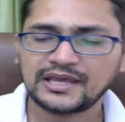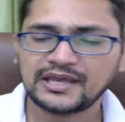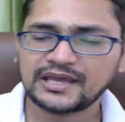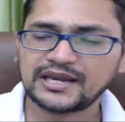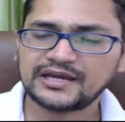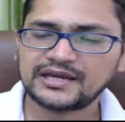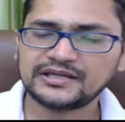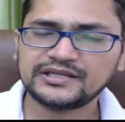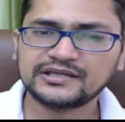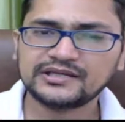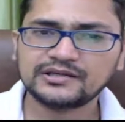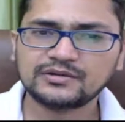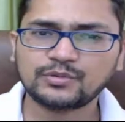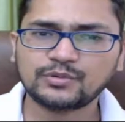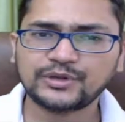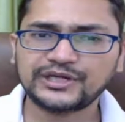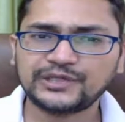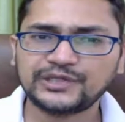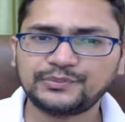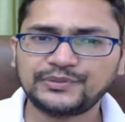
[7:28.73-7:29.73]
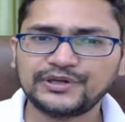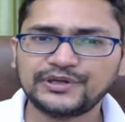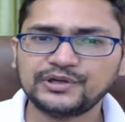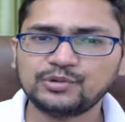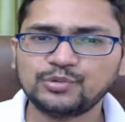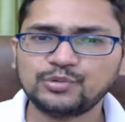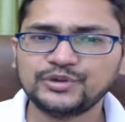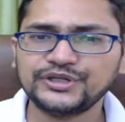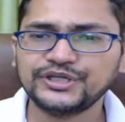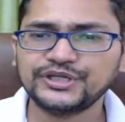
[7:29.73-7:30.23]
and here white
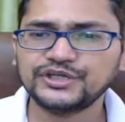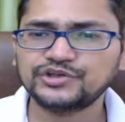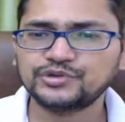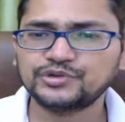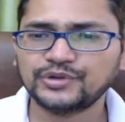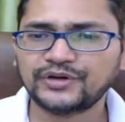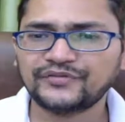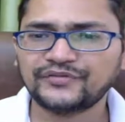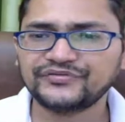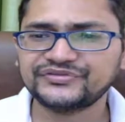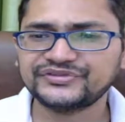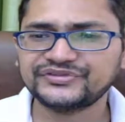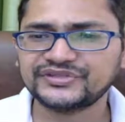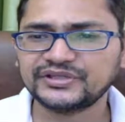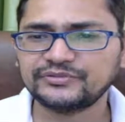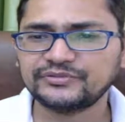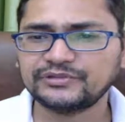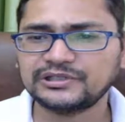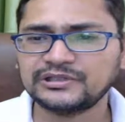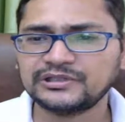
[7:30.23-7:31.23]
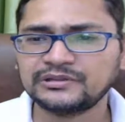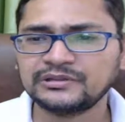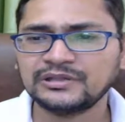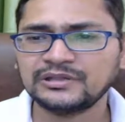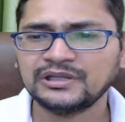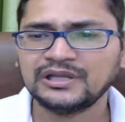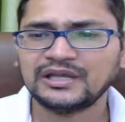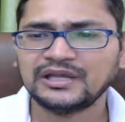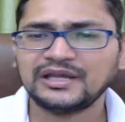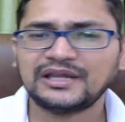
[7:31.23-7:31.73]
played queen into f7
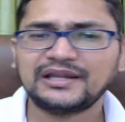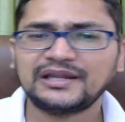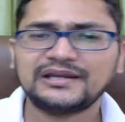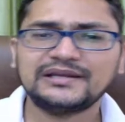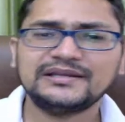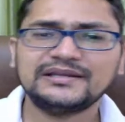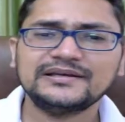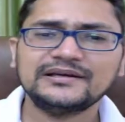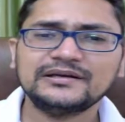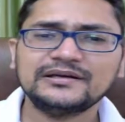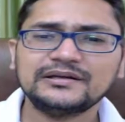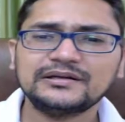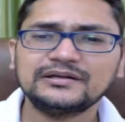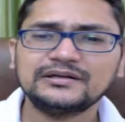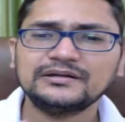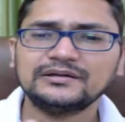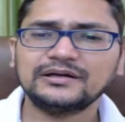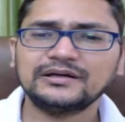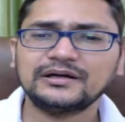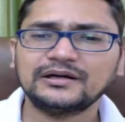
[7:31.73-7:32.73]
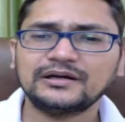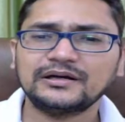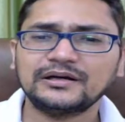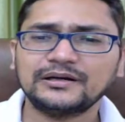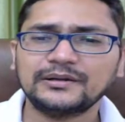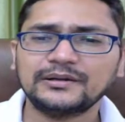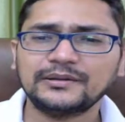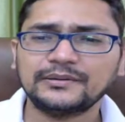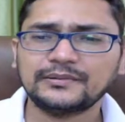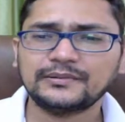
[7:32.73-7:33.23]
and here
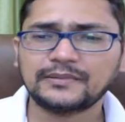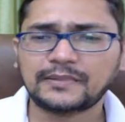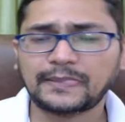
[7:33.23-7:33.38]
uh,